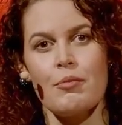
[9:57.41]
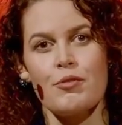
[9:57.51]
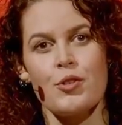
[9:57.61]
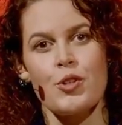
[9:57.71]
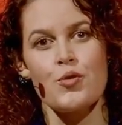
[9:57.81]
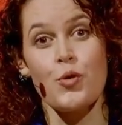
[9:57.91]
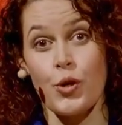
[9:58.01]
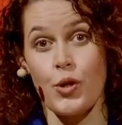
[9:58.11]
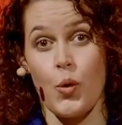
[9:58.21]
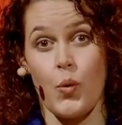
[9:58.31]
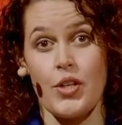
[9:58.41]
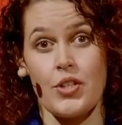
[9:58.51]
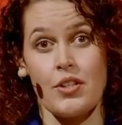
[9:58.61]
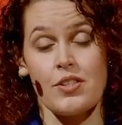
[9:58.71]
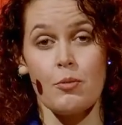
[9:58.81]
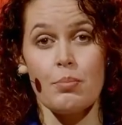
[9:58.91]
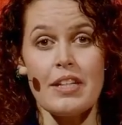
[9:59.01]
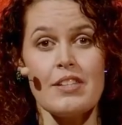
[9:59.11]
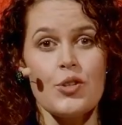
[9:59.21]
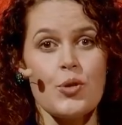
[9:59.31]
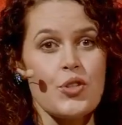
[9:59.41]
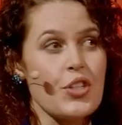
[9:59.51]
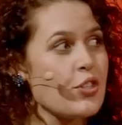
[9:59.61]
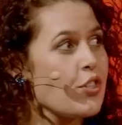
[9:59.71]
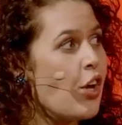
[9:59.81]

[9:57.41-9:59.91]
of course, for your questions. So please use this